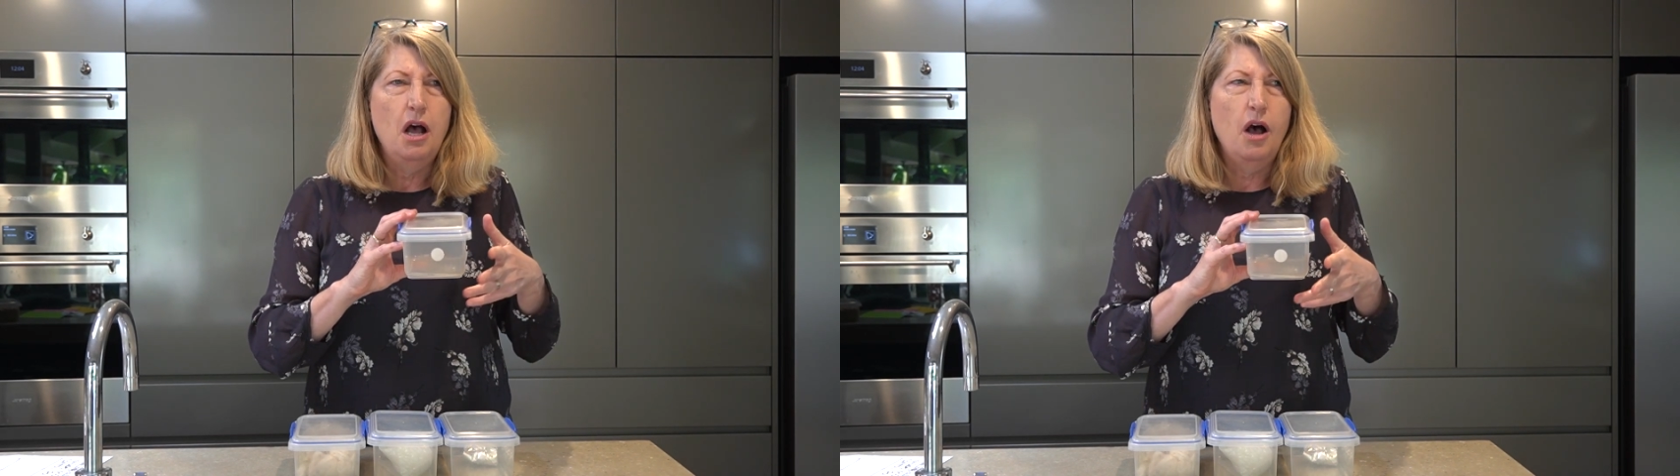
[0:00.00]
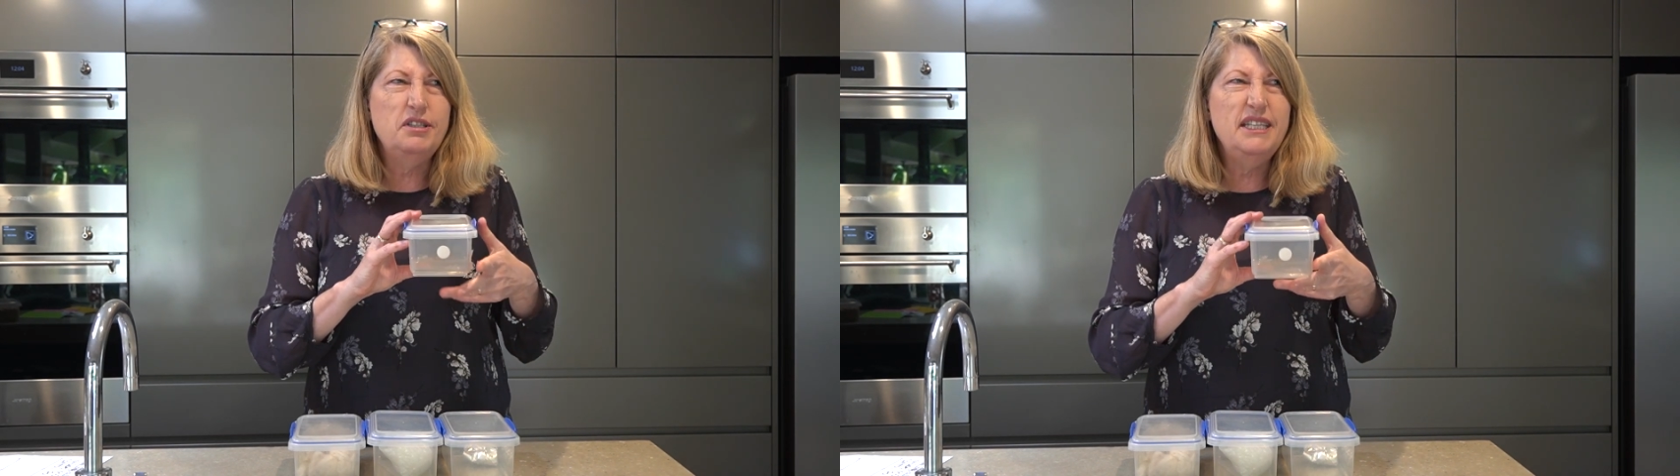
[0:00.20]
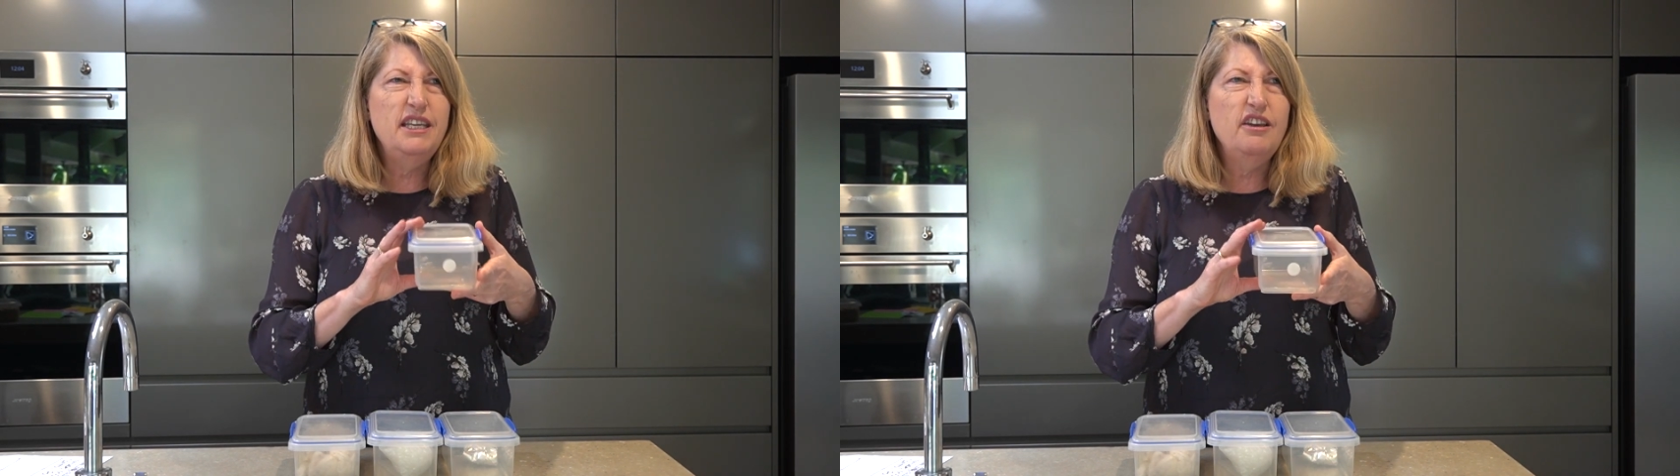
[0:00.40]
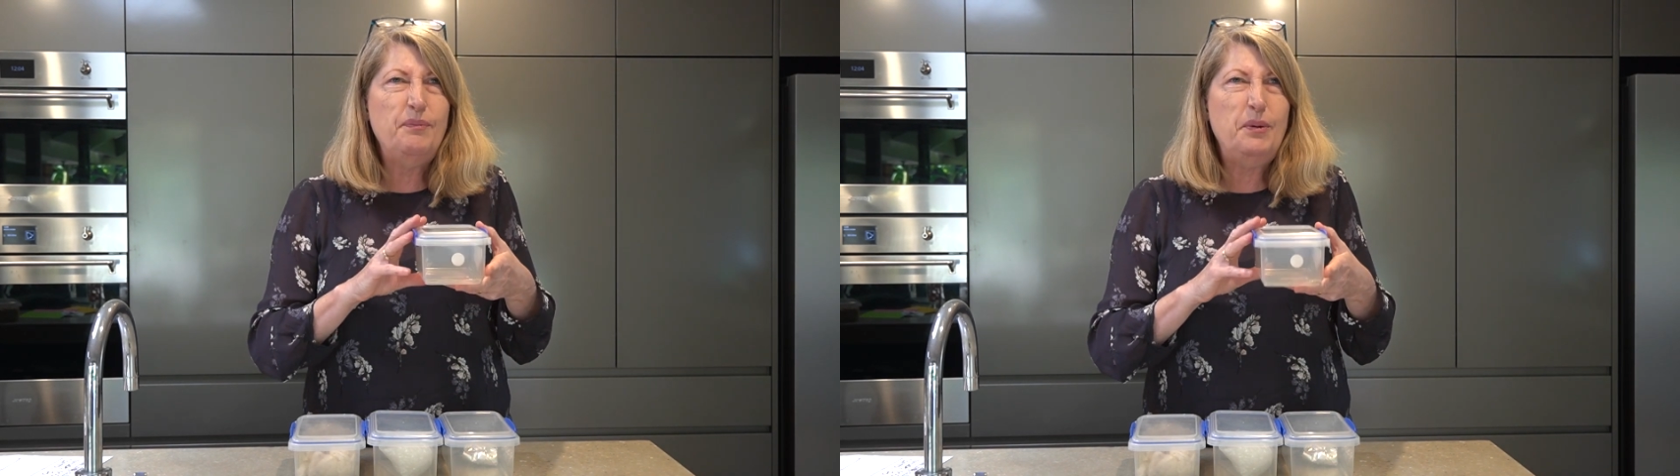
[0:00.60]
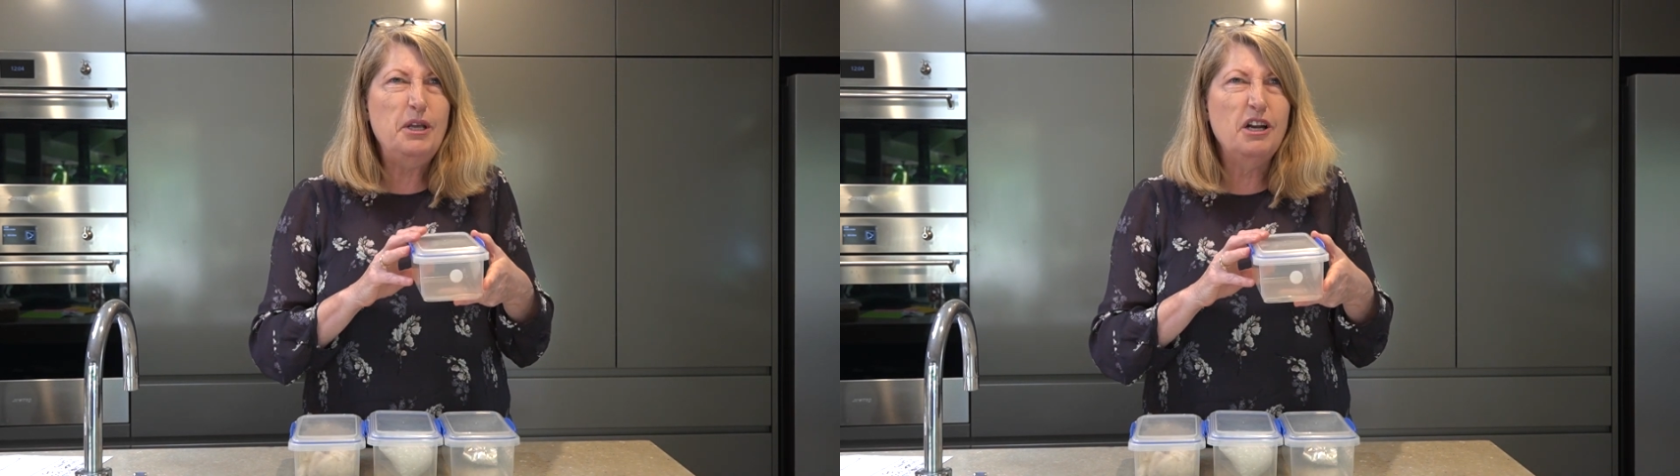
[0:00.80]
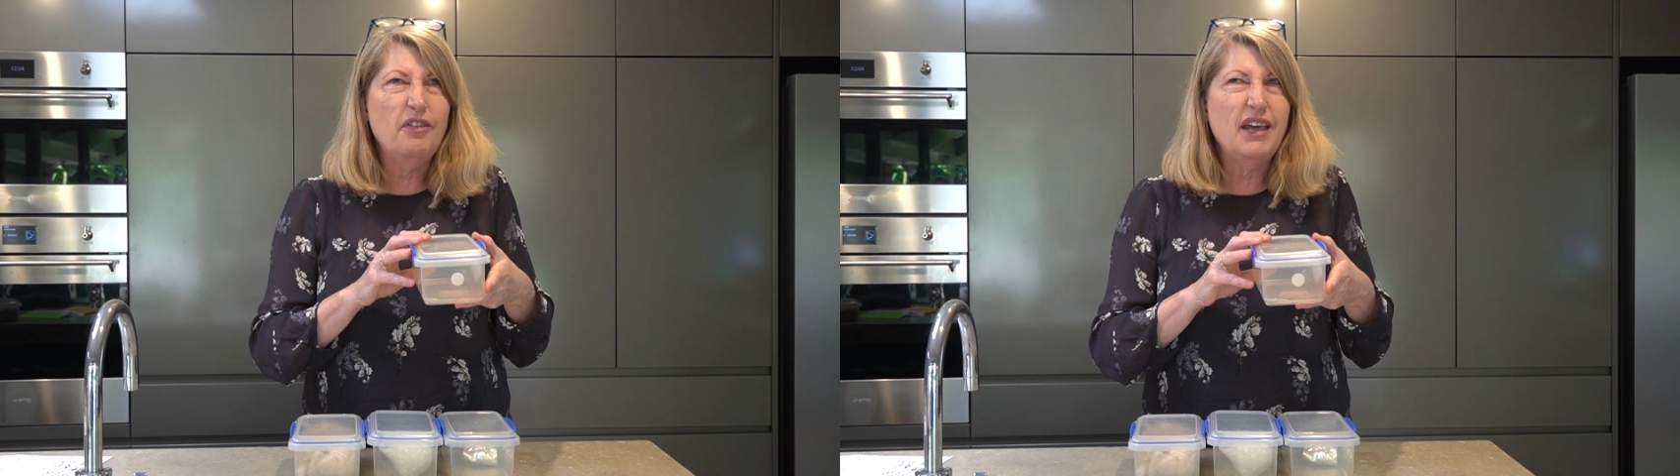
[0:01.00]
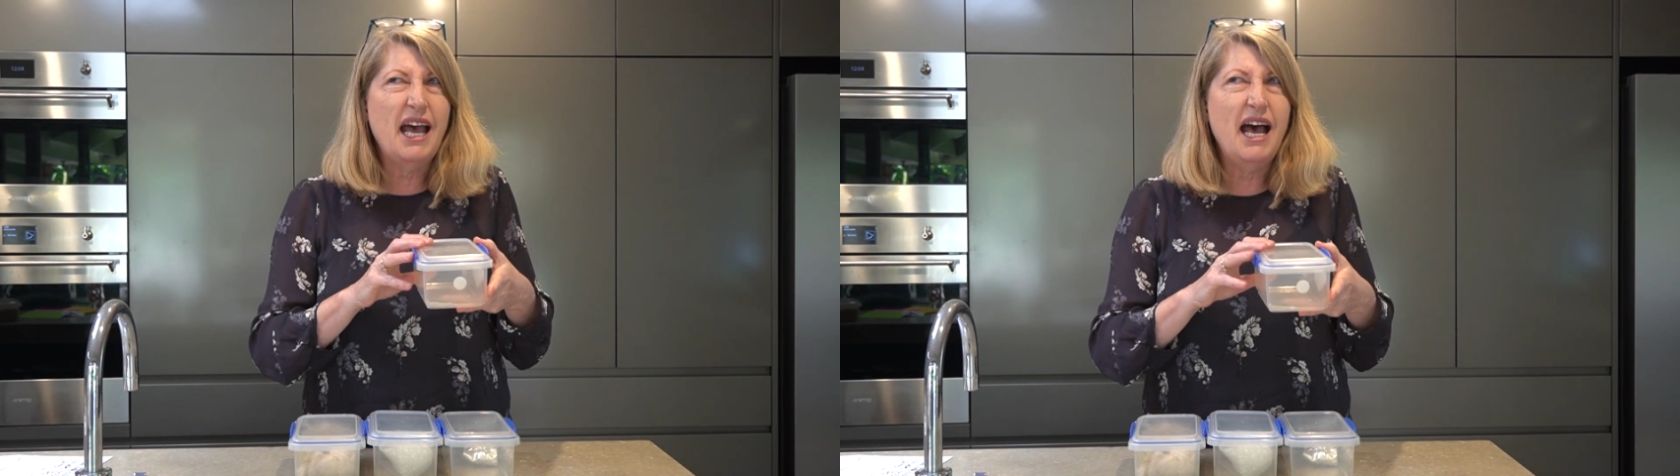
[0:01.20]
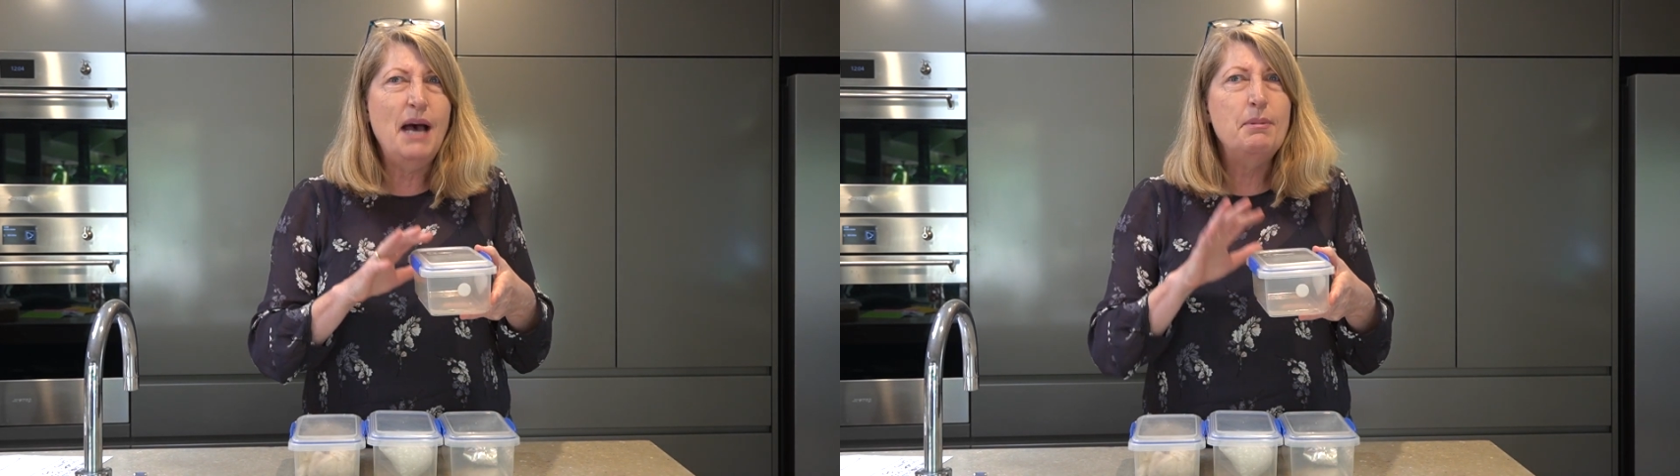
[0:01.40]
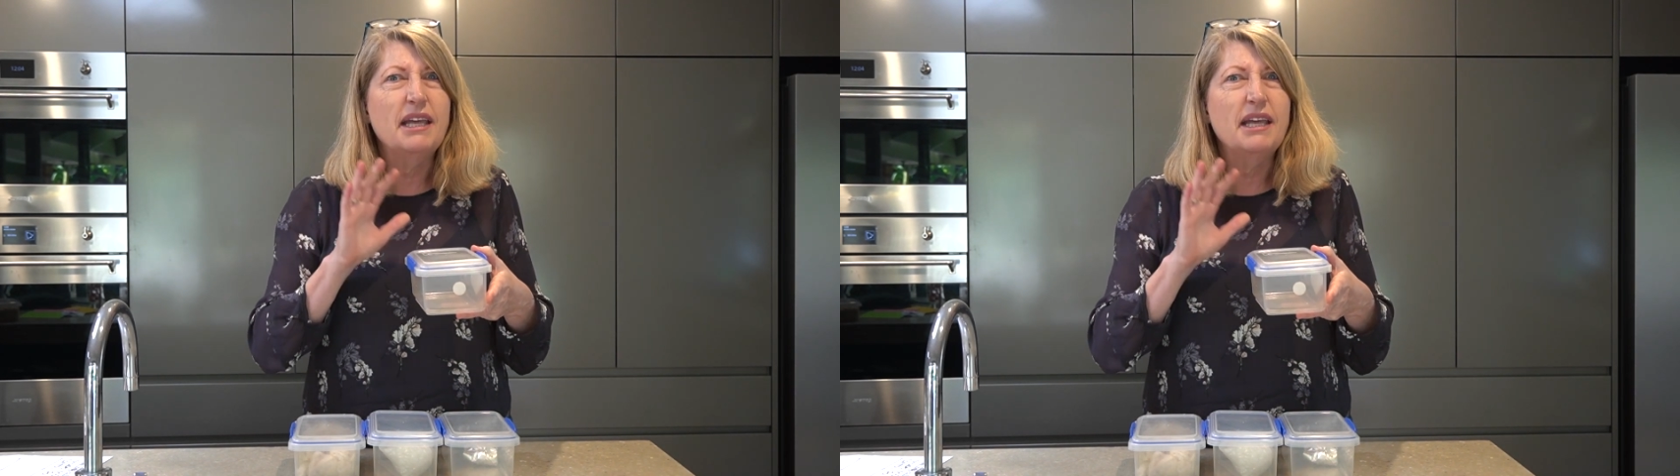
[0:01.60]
I was thinking of putting it on the car,